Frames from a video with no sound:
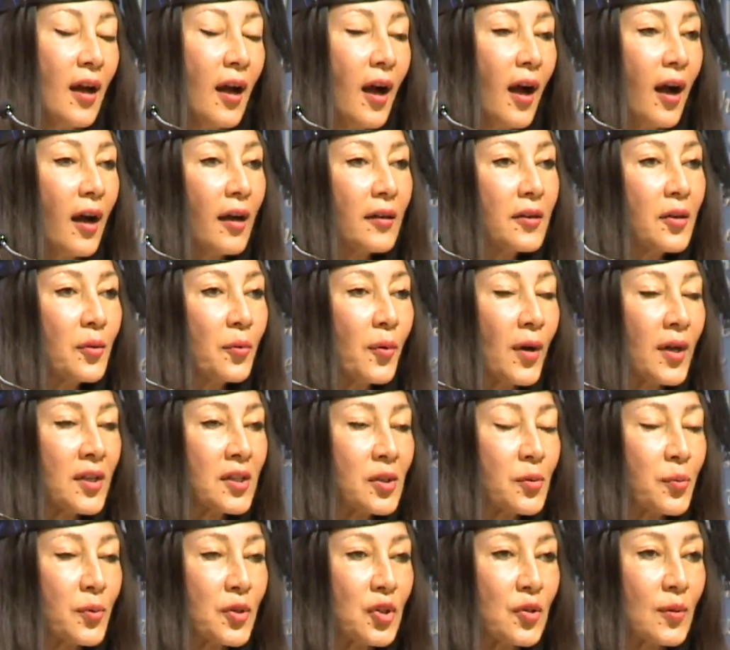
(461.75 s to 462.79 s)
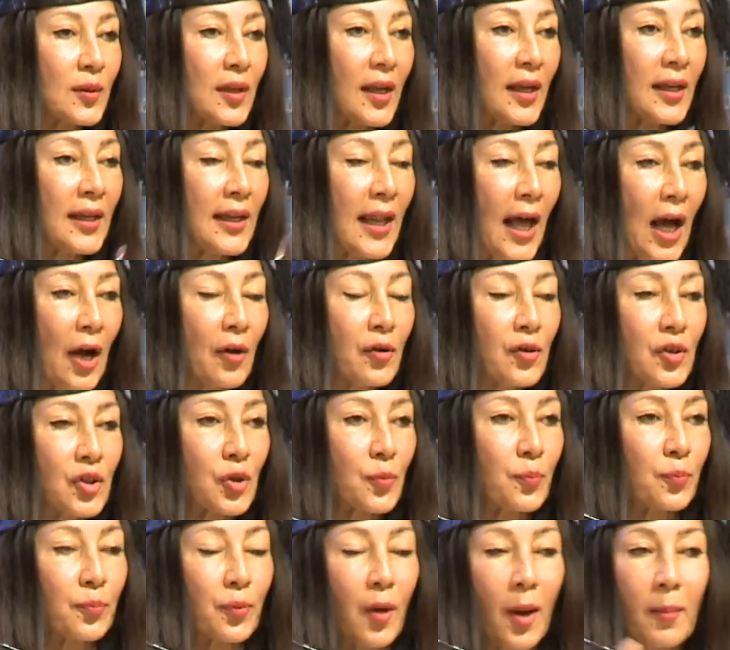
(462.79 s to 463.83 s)
are the ones which will allow you to
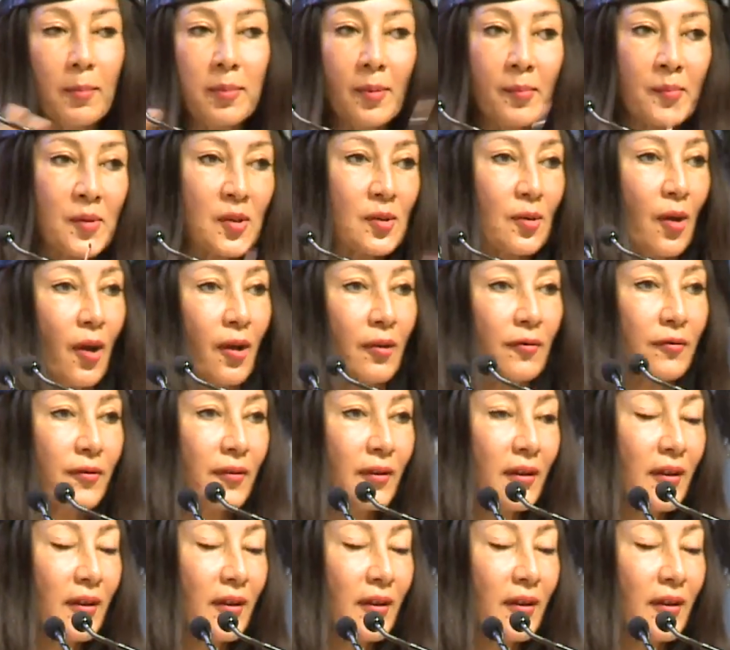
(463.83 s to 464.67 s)
problem solve,